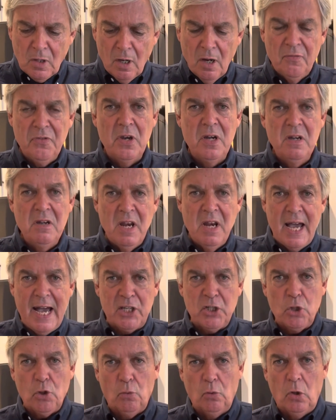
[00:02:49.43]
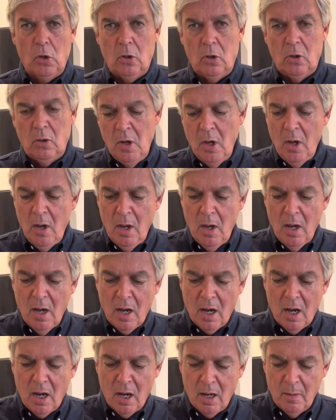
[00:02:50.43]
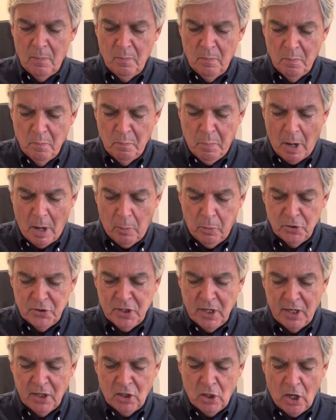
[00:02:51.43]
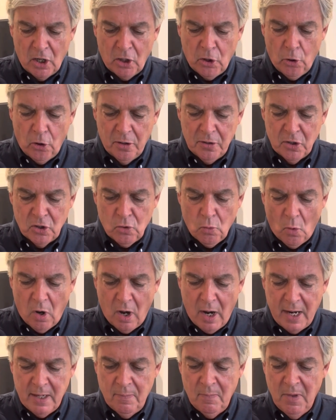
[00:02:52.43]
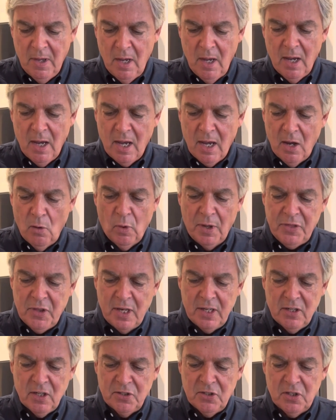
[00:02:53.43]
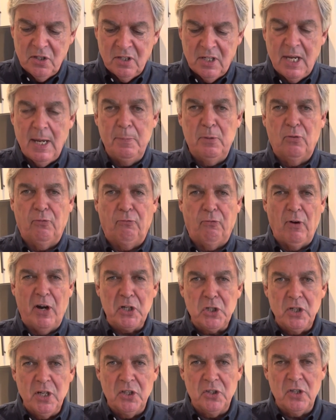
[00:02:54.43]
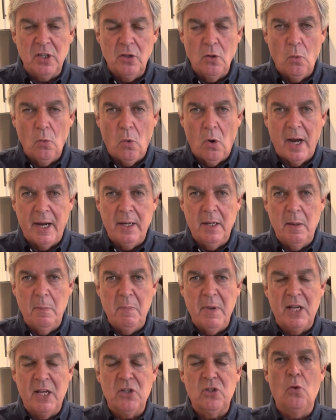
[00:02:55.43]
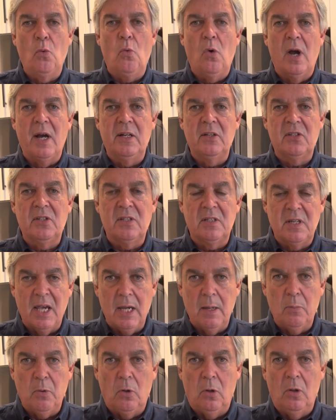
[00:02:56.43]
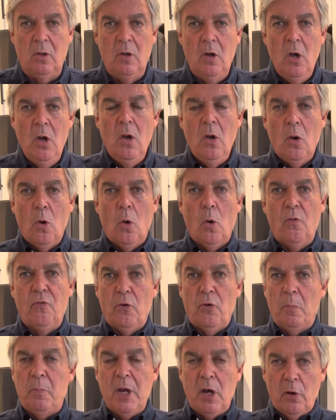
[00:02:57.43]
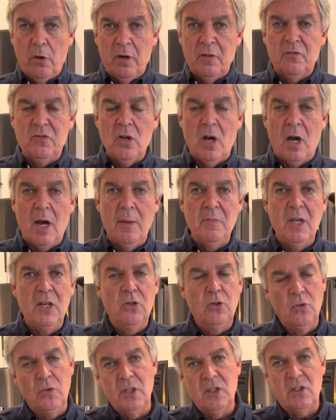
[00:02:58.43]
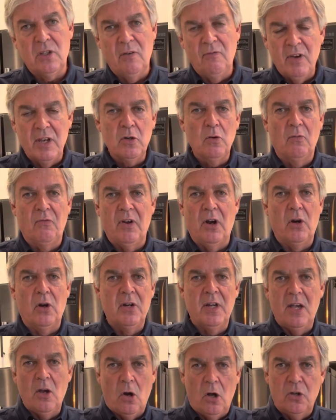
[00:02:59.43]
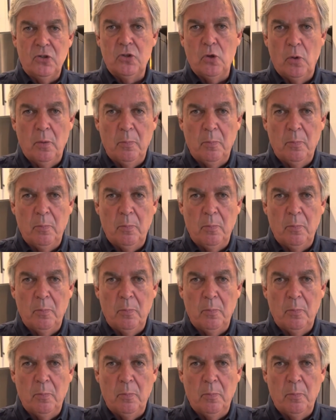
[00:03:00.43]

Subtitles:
natural bubbles that occur in this wine. And what that does is it keeps freshness in the wine. It makes the wine stable over a period of time. They do this in Vinho Verde, also in